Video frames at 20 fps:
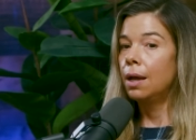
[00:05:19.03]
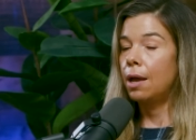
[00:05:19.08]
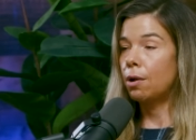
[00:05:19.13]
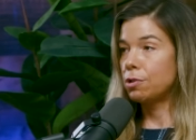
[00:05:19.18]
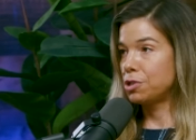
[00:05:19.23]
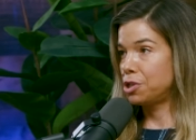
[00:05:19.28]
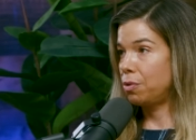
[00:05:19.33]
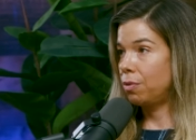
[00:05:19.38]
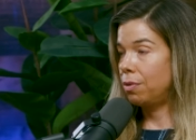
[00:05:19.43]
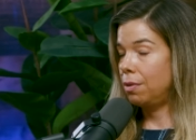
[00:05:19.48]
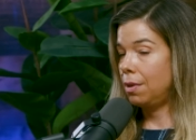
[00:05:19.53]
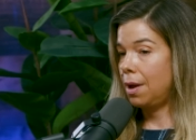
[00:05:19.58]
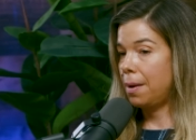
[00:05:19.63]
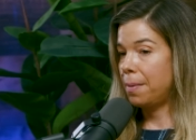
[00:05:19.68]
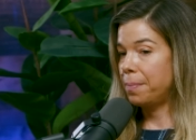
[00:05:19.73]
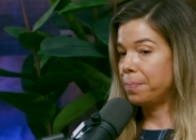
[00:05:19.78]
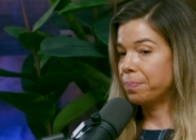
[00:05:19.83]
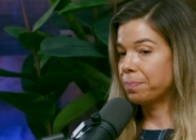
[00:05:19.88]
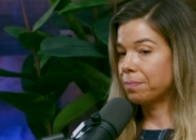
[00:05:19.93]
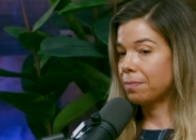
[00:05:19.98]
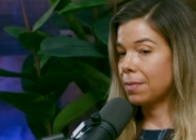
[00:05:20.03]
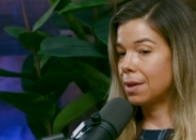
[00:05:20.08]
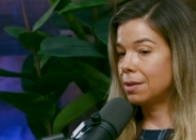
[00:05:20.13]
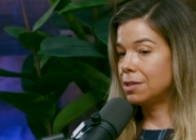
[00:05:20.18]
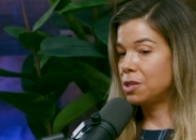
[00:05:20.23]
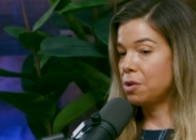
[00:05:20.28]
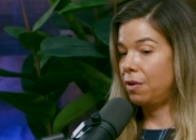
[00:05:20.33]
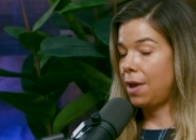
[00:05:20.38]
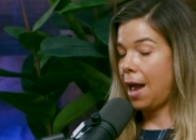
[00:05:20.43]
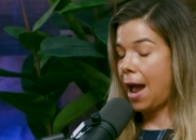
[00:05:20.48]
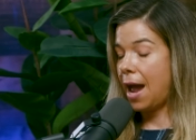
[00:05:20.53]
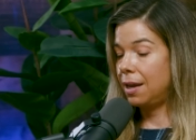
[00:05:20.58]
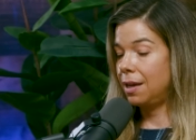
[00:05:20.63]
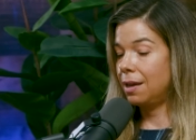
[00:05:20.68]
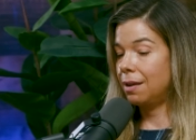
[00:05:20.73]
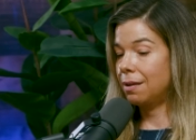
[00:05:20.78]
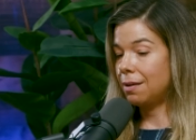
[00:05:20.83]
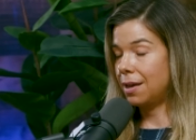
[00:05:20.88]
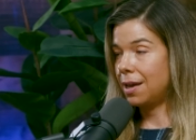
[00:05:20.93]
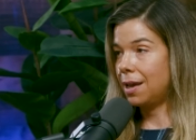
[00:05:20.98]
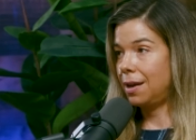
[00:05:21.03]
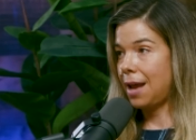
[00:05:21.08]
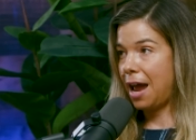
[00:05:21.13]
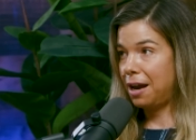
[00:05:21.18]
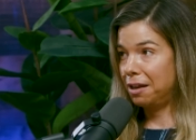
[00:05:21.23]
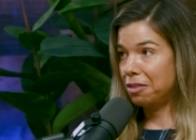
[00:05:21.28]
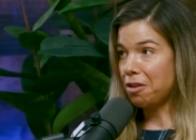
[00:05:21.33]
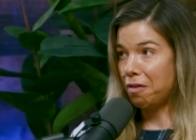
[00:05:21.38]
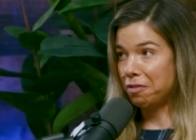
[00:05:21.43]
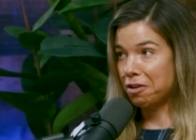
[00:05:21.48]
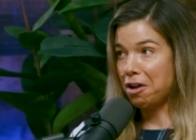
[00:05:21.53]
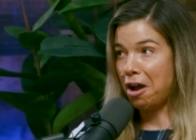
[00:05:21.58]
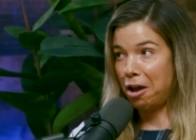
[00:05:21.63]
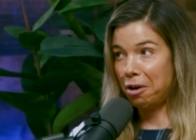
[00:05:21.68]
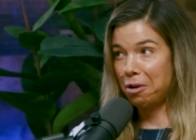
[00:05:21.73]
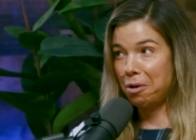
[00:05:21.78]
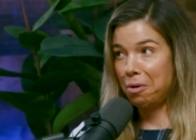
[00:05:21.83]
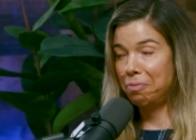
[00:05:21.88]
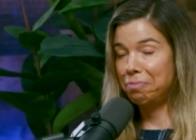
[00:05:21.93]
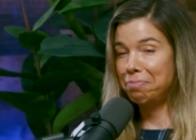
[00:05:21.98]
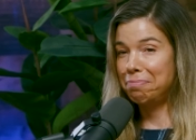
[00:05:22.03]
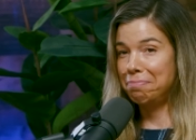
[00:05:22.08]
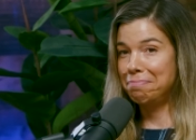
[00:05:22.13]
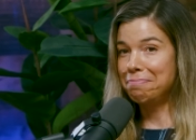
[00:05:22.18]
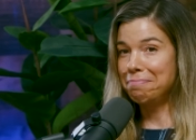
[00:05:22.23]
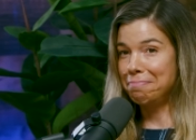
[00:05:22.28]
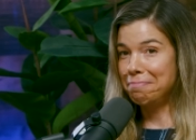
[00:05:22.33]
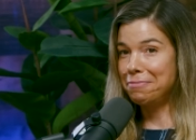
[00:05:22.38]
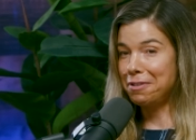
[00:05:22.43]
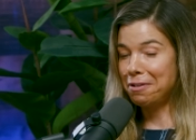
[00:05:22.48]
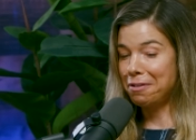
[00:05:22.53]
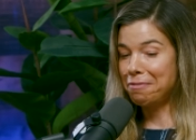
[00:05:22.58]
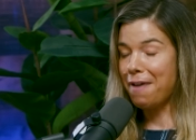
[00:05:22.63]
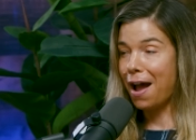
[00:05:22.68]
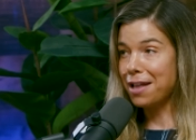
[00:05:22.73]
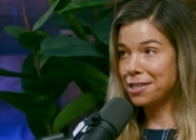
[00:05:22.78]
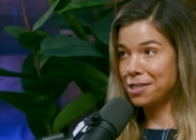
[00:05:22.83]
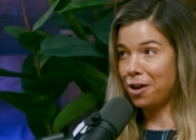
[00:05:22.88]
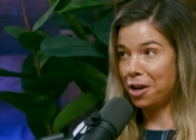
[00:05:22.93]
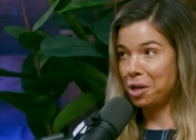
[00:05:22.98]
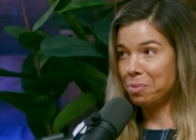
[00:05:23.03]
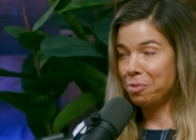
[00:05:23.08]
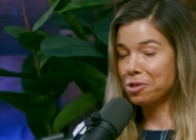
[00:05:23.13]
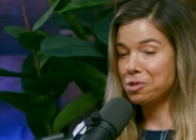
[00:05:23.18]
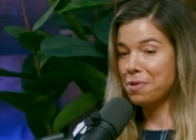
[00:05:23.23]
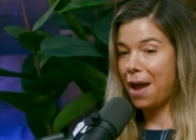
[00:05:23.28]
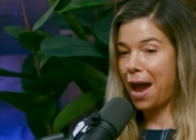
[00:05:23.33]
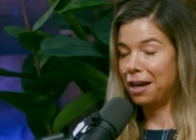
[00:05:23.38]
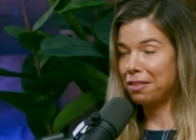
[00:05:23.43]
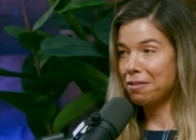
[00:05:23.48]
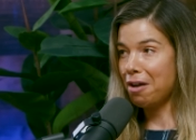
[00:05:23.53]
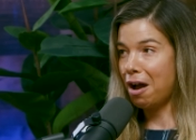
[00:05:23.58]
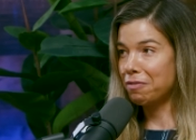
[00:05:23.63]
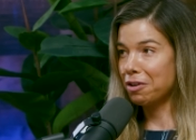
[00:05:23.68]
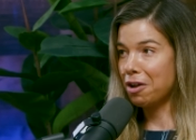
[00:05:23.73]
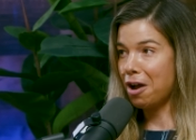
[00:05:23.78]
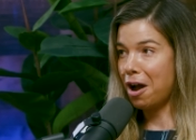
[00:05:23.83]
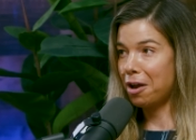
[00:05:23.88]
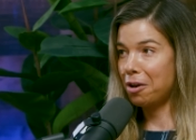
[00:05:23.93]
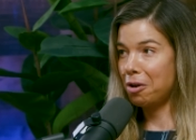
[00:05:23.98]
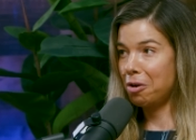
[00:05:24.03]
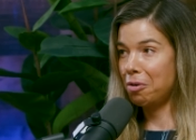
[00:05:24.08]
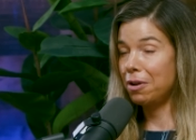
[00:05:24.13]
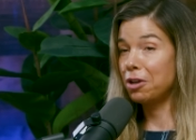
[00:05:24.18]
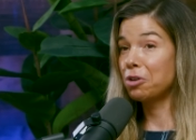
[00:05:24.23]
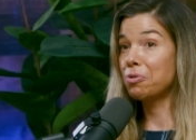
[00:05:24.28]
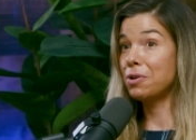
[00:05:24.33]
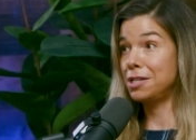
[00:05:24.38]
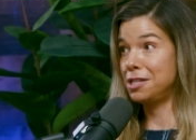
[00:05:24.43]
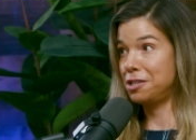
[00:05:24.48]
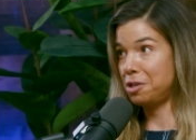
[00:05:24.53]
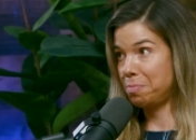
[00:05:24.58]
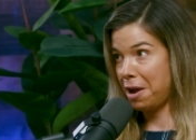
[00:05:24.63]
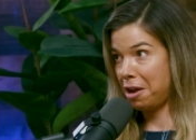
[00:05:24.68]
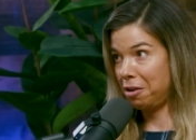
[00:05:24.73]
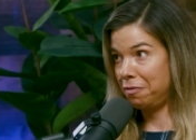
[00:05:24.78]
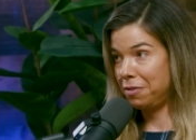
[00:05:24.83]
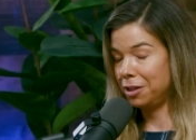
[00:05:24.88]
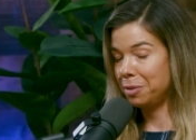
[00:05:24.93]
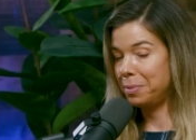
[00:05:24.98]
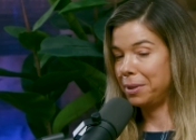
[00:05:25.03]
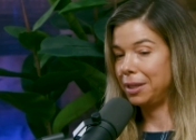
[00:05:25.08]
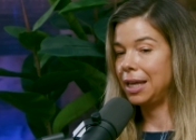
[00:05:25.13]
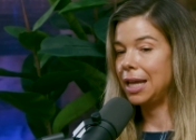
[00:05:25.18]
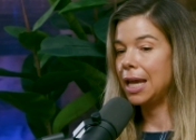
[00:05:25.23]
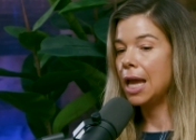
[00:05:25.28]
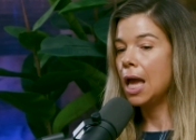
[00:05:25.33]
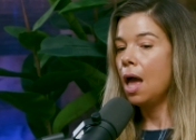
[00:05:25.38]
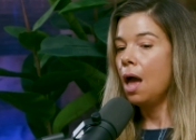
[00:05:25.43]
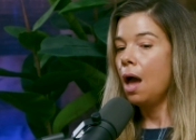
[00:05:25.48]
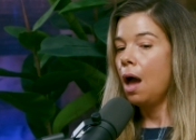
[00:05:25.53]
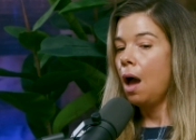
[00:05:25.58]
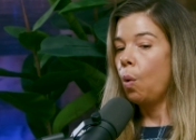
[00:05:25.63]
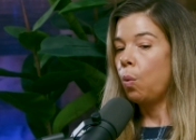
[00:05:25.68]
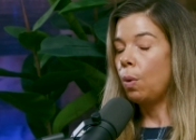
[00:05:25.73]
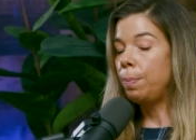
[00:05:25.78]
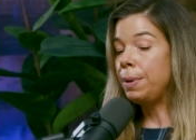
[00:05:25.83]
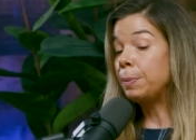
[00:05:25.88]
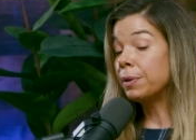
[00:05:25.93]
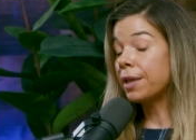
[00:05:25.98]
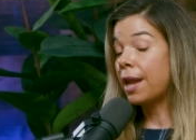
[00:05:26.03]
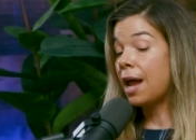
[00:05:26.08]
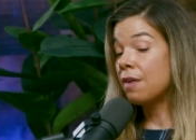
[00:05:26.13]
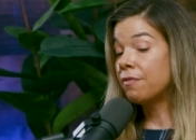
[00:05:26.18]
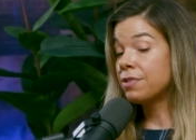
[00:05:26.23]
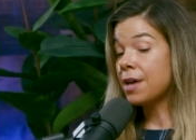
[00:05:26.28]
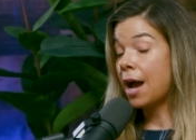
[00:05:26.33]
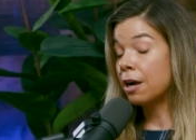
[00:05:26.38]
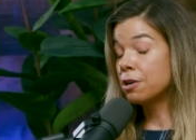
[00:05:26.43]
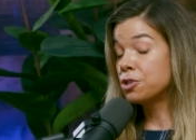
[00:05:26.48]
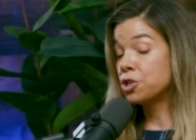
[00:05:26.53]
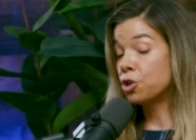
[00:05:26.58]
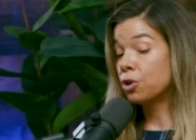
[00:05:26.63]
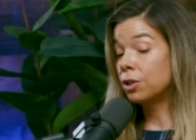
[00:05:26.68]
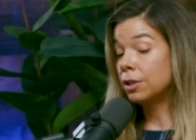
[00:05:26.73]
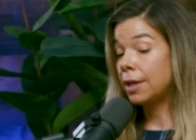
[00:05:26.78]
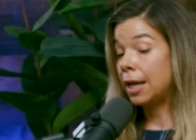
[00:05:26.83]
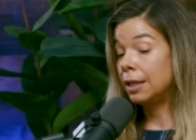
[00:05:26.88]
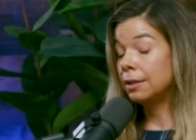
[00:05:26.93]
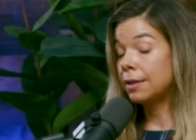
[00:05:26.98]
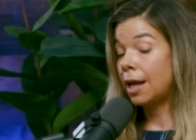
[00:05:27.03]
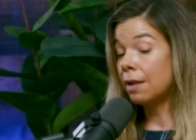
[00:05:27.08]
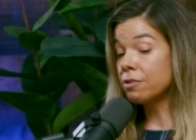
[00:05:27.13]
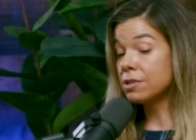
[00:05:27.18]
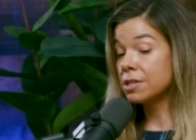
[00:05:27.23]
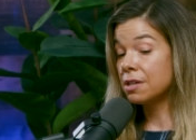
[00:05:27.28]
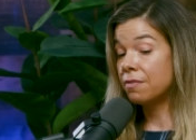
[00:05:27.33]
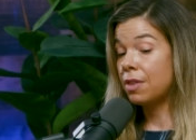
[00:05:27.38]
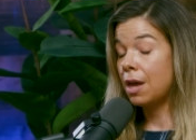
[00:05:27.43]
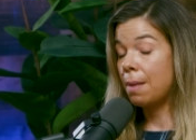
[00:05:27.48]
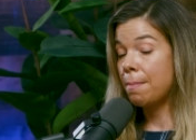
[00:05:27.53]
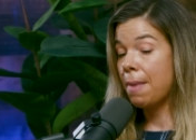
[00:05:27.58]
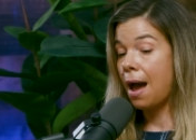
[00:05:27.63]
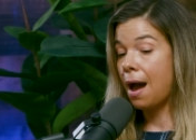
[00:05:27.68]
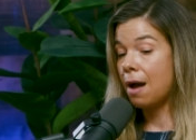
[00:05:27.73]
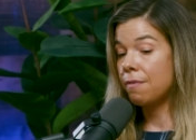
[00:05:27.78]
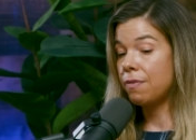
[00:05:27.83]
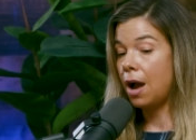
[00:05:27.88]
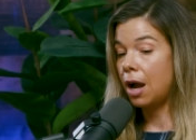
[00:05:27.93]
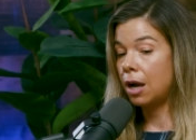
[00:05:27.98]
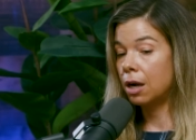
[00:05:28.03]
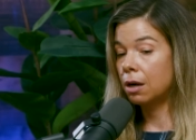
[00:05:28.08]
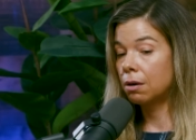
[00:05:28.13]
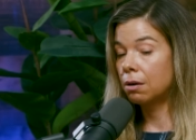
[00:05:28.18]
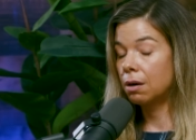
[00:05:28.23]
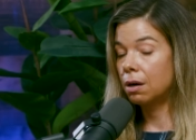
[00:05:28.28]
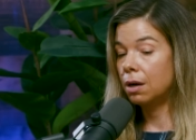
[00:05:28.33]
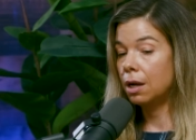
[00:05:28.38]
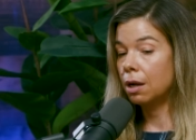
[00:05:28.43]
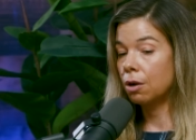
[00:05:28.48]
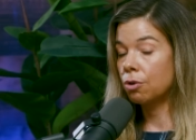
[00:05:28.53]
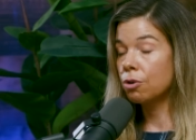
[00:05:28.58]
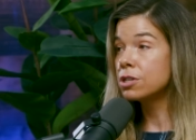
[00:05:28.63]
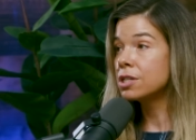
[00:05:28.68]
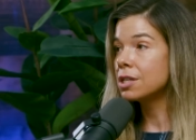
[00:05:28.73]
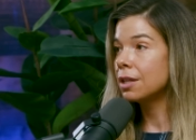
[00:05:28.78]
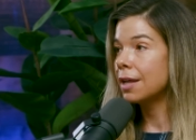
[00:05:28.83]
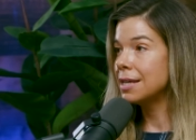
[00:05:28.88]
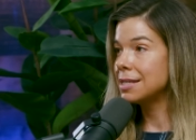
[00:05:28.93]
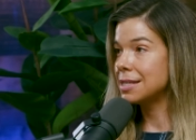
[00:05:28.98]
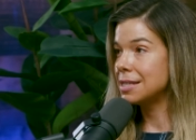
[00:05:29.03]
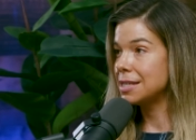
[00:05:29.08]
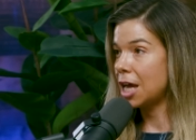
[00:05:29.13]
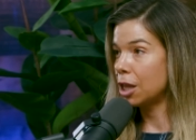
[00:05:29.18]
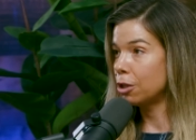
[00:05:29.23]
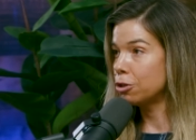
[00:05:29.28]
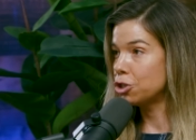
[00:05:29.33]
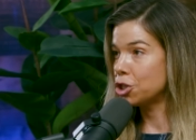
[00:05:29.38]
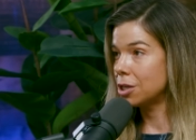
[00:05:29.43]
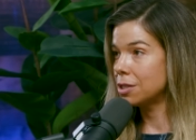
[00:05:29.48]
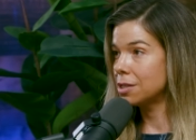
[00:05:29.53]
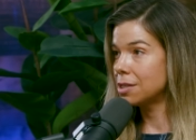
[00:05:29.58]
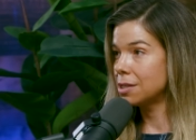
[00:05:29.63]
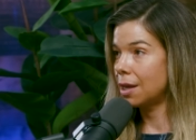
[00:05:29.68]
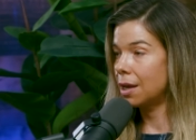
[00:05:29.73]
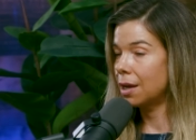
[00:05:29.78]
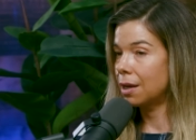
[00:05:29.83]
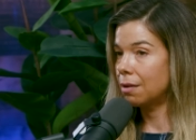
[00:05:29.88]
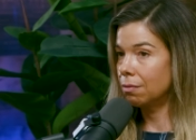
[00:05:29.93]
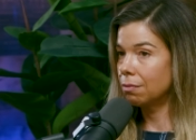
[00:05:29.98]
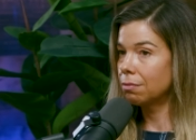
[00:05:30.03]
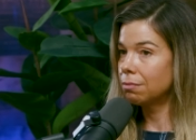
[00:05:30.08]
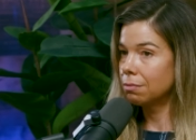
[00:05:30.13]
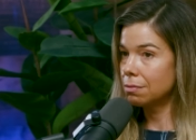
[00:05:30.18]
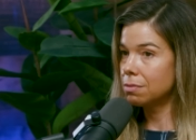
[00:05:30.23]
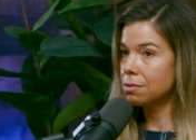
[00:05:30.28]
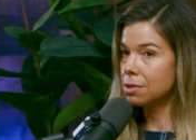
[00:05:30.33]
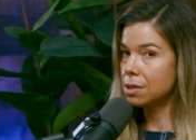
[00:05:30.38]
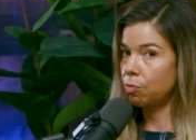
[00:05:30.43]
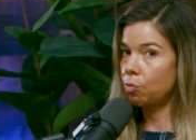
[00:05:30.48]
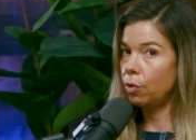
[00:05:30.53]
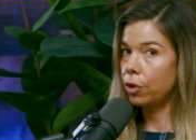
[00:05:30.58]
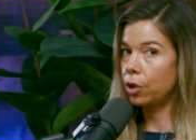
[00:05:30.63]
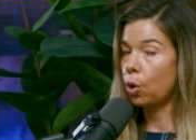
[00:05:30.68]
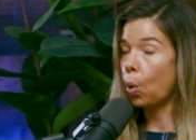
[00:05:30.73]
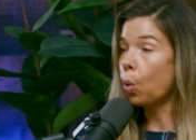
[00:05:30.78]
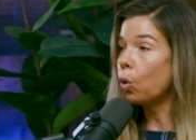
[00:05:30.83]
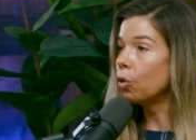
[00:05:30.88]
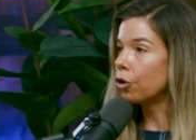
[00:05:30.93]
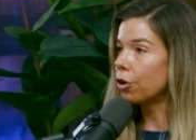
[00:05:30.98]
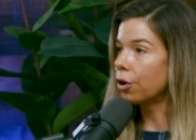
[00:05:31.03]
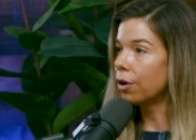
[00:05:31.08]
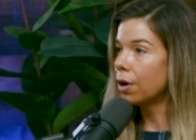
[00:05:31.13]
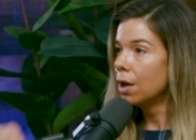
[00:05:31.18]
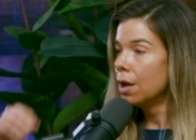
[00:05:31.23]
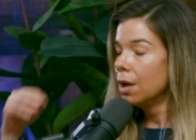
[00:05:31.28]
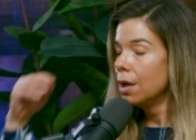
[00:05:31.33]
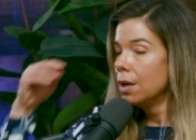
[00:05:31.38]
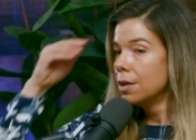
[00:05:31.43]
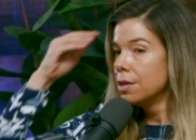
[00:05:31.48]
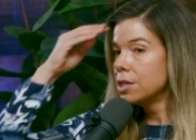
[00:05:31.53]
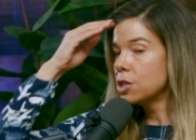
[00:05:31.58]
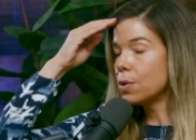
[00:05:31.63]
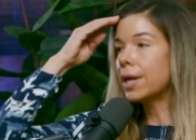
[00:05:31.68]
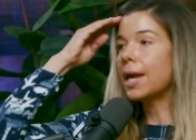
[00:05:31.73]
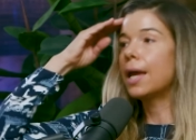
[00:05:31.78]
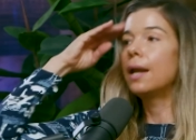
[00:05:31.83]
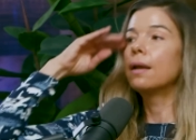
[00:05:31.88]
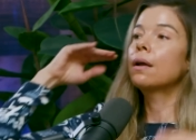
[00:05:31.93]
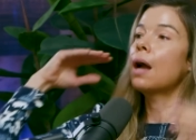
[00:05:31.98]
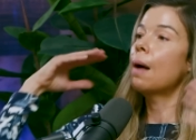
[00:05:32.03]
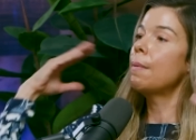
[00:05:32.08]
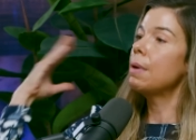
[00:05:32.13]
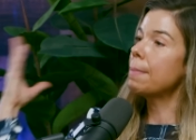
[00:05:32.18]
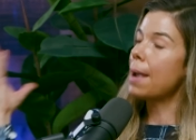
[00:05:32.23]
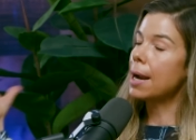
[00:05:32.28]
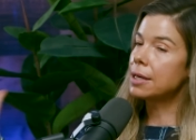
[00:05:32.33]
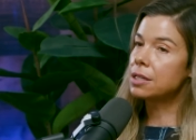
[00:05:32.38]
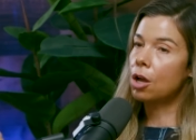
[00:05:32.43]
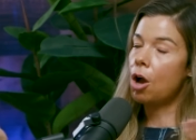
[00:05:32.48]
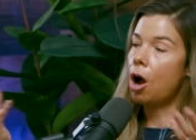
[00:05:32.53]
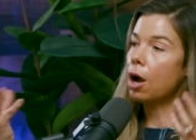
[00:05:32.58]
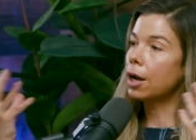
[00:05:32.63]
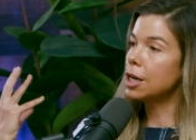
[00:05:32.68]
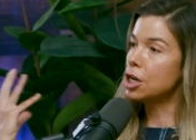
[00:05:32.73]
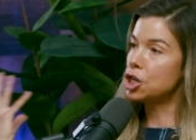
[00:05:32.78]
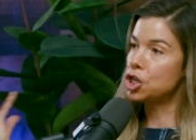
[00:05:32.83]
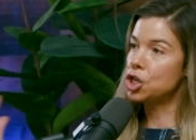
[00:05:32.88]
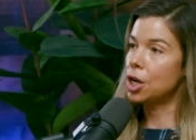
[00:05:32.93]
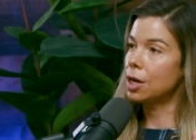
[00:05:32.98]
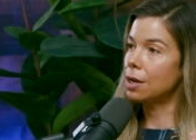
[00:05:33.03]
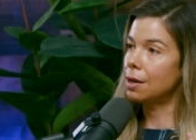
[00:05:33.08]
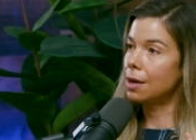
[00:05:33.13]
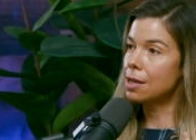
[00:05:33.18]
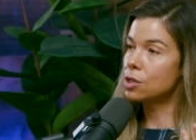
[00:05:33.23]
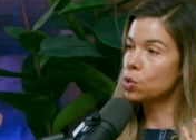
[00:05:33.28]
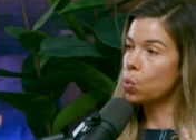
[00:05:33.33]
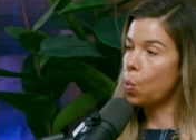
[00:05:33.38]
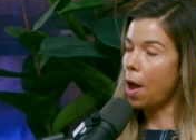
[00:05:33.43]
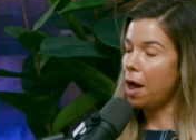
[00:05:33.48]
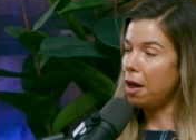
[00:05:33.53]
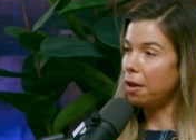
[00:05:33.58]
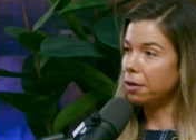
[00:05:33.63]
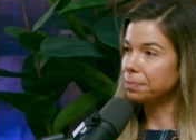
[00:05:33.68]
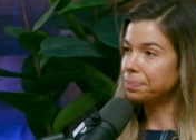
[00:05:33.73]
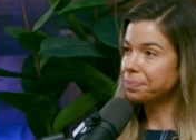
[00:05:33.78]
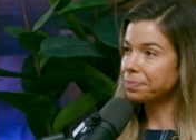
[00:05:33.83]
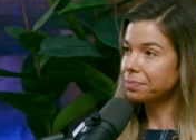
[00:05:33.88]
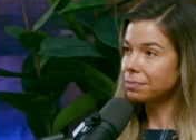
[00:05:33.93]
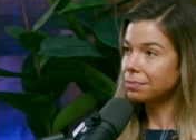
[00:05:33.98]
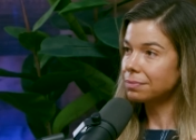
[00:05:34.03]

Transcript: Also, um, so adding again, adding the avocado. They're fat soluble, so adding the avocado increases their bioavailability. Well, people that have higher circulating levels of them have higher crystallized intelligence, like so when they're older. So again, and coming back to cognition as well.